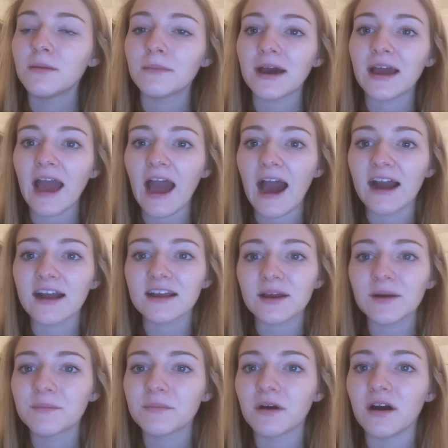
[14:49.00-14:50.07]
my hack,
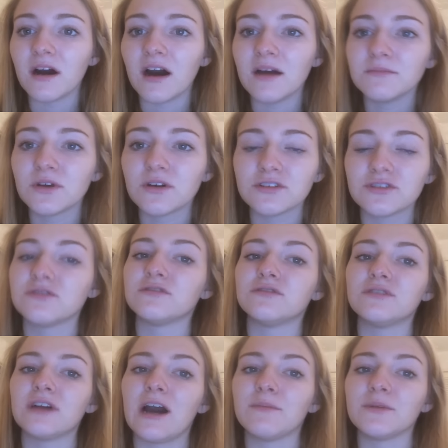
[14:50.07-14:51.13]
but I'm not
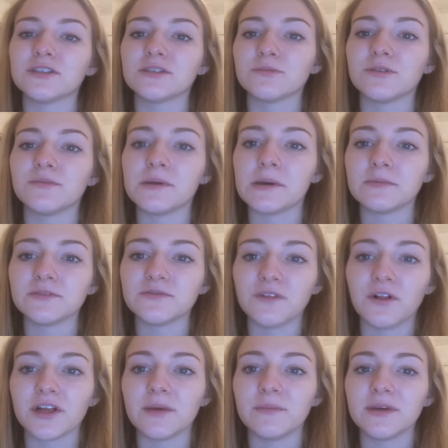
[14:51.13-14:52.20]
sure how much I'm going to be able to
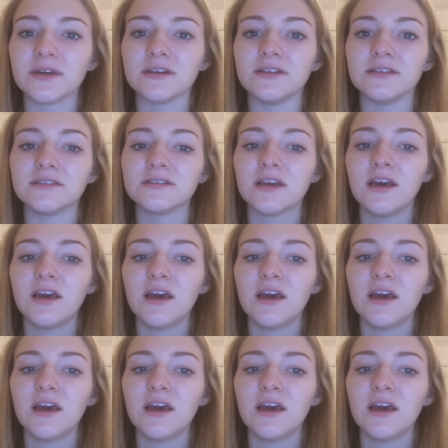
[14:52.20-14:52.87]
vlog it, because